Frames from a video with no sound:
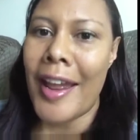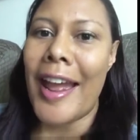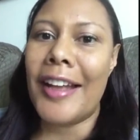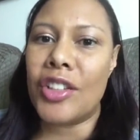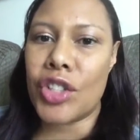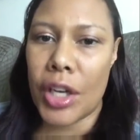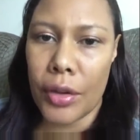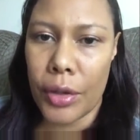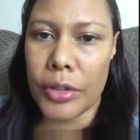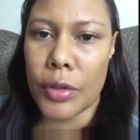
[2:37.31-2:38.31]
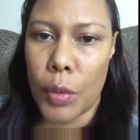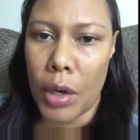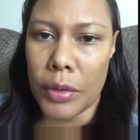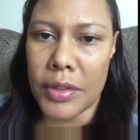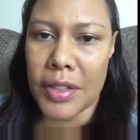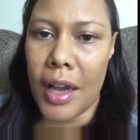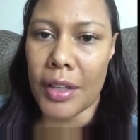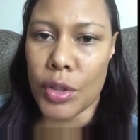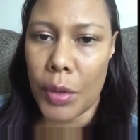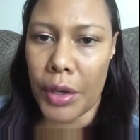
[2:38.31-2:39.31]
and share those quotes on
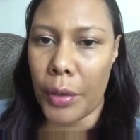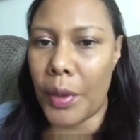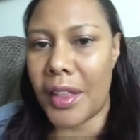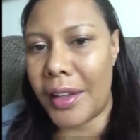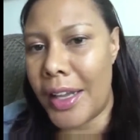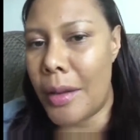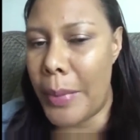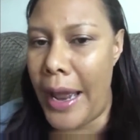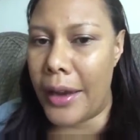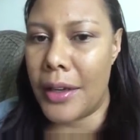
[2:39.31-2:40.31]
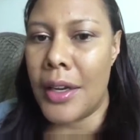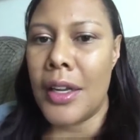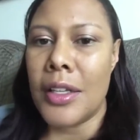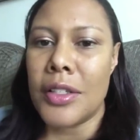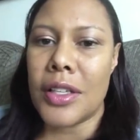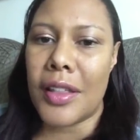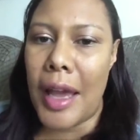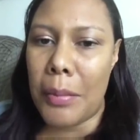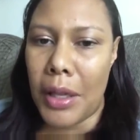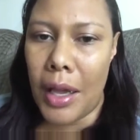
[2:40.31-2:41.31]
Twitter with a link back to
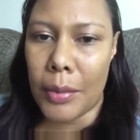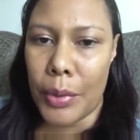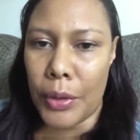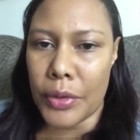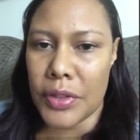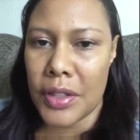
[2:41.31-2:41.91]
that blog post.